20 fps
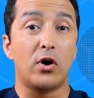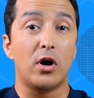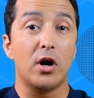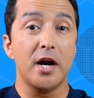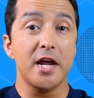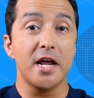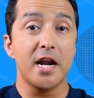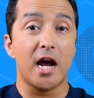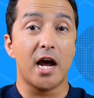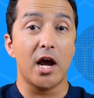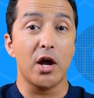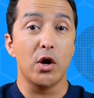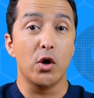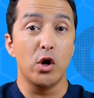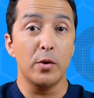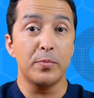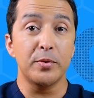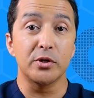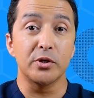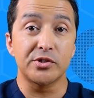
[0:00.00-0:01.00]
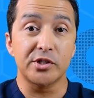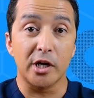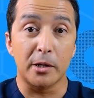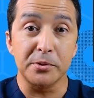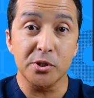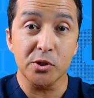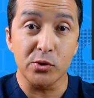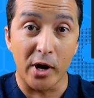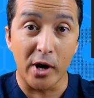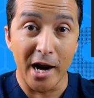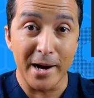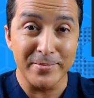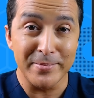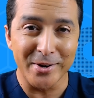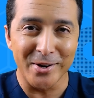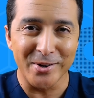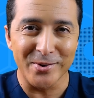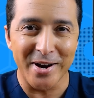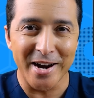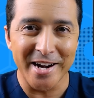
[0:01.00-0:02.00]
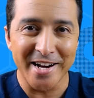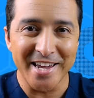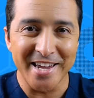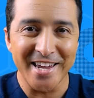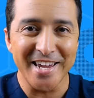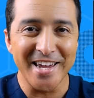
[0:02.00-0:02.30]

and I hope you subscribed already.